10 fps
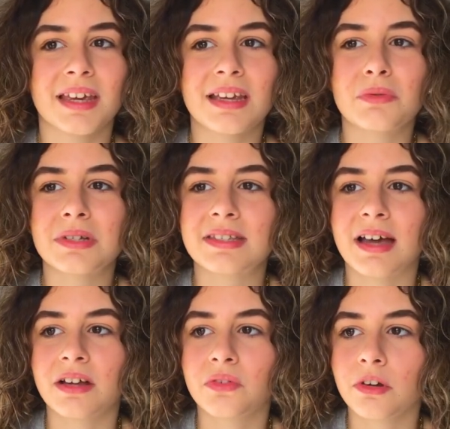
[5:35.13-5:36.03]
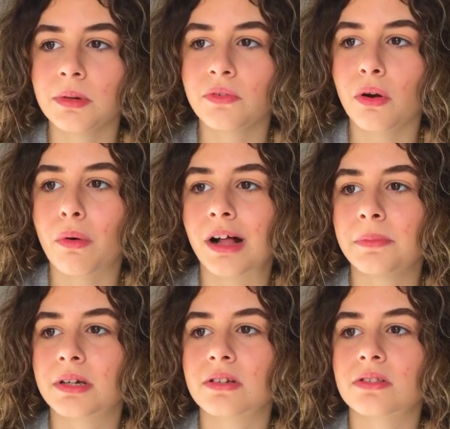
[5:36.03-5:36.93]
it was sad for me for a while
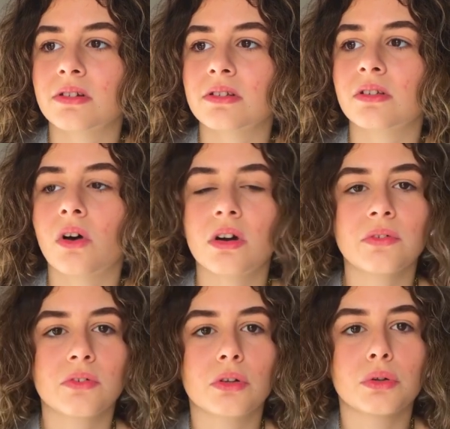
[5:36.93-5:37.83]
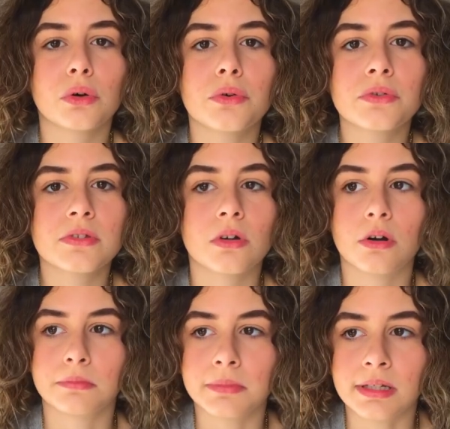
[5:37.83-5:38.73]
because there's a lot of clothes
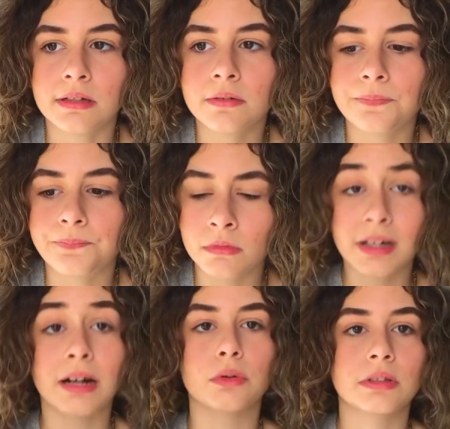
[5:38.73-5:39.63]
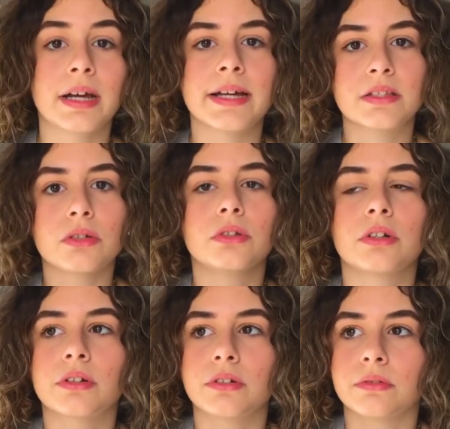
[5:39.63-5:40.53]
on me that I would like to
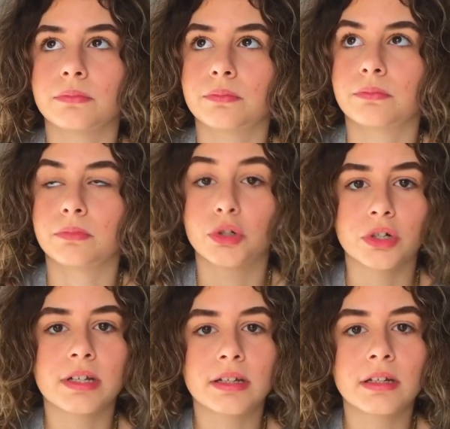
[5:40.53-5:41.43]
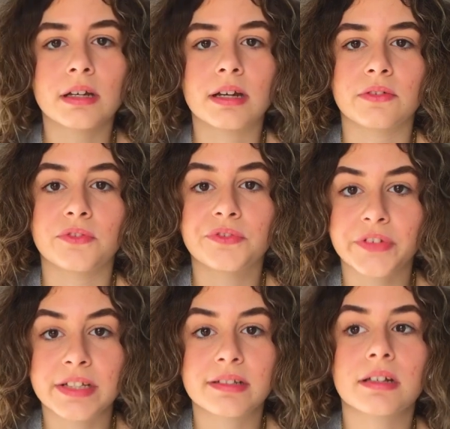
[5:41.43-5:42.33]
look good in and
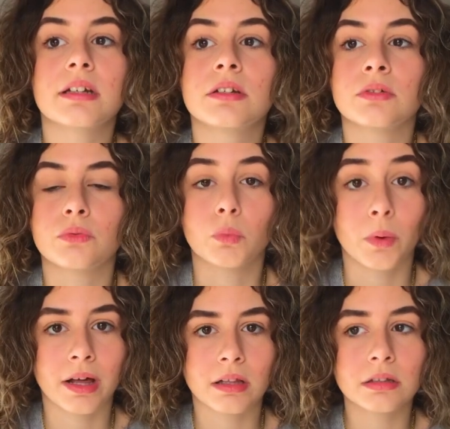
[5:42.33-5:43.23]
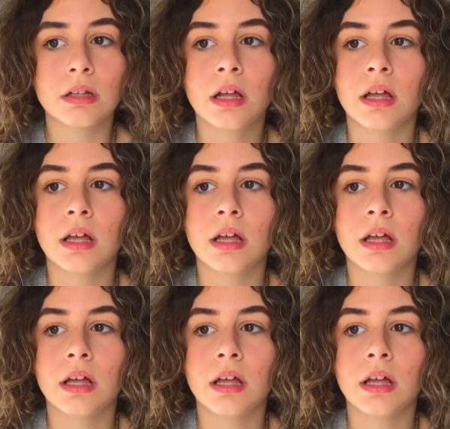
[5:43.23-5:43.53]
fit in well,